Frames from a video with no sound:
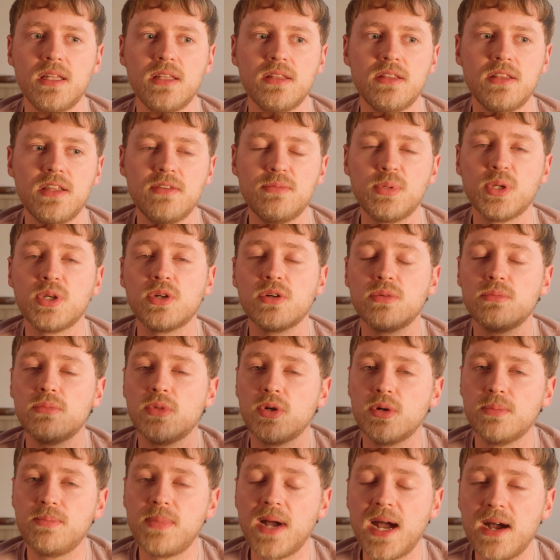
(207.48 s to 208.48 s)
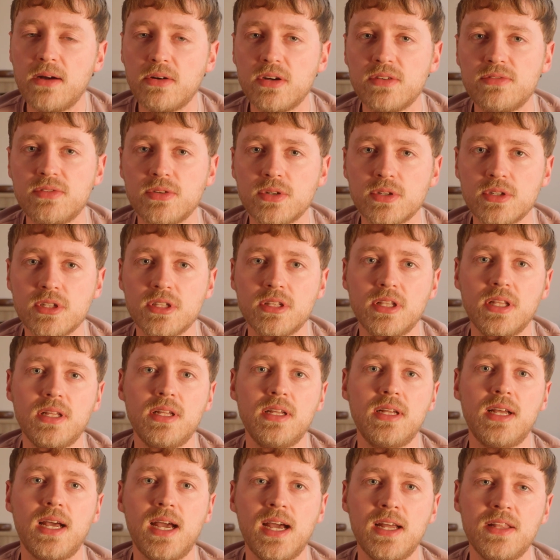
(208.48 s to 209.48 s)
they've become more powerful,
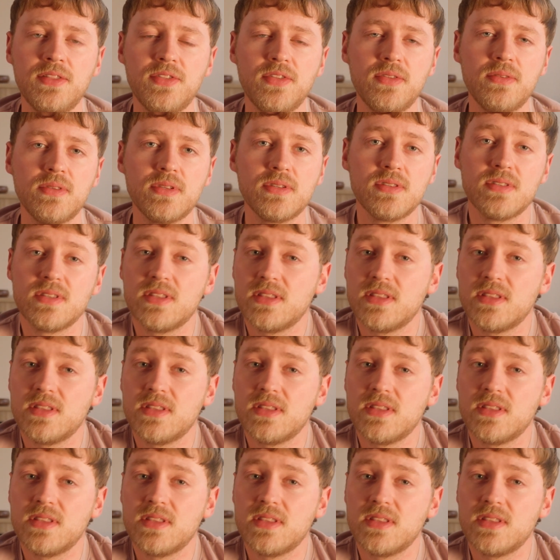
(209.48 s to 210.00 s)
and